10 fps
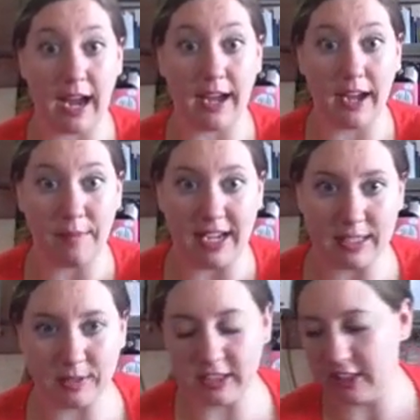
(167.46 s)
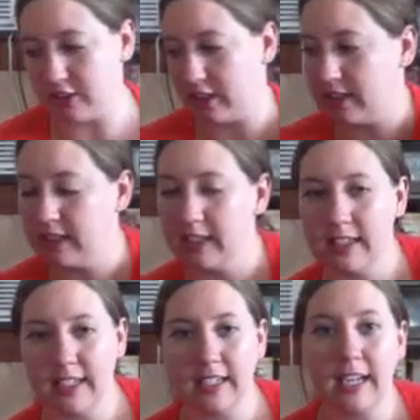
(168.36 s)
I got my husband a t-shirt.
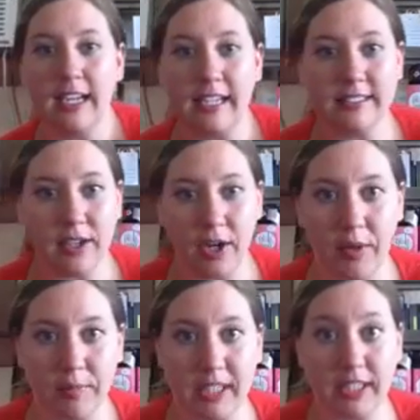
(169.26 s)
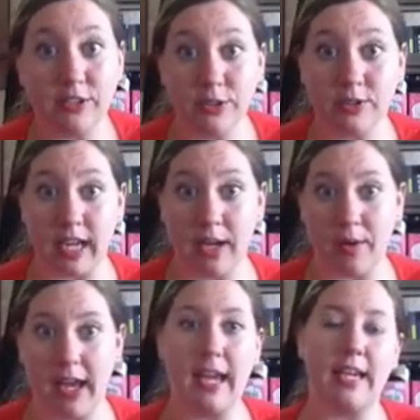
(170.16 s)
He's going with me to Day
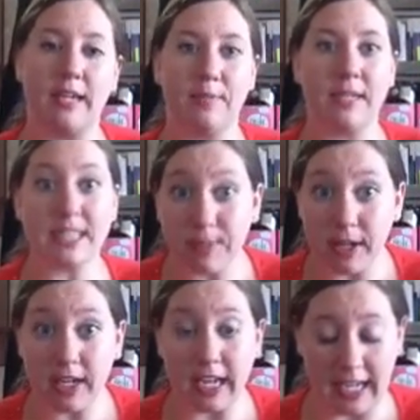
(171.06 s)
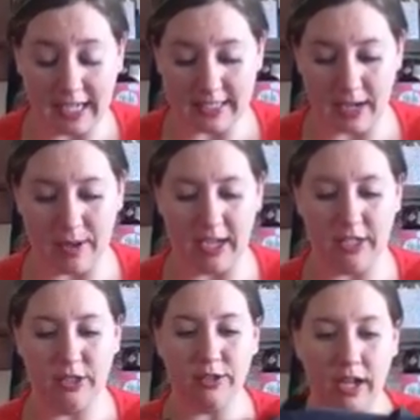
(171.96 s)
Away in Pittsburgh and Day Away
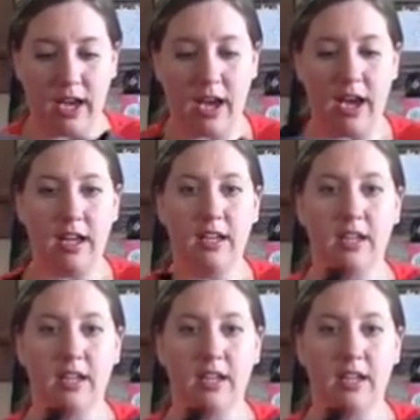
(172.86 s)
in Utah.